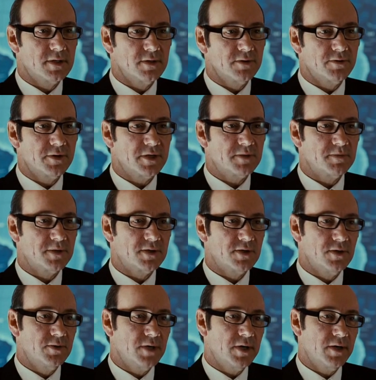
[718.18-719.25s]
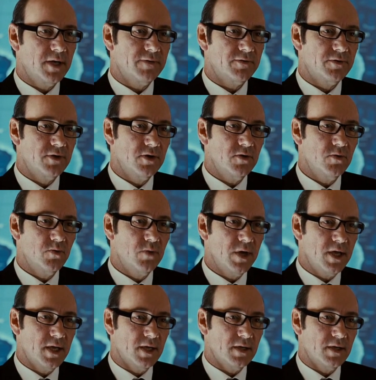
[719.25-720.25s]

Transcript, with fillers: able to do that, but whatever. But